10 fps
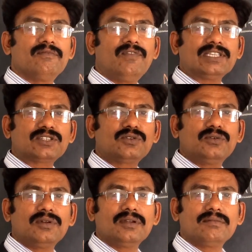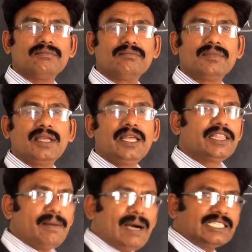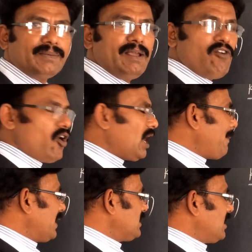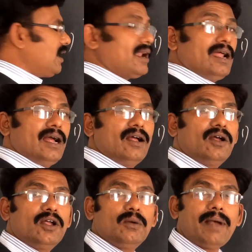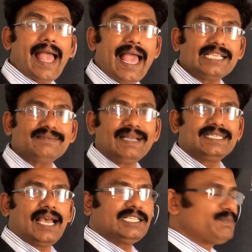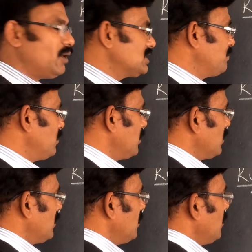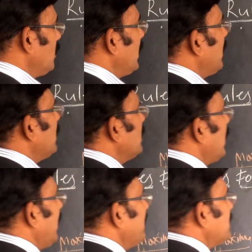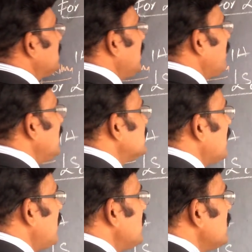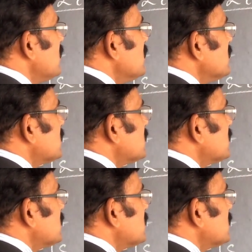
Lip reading: First rule. There must be overlap another as much as possible. Energy level is the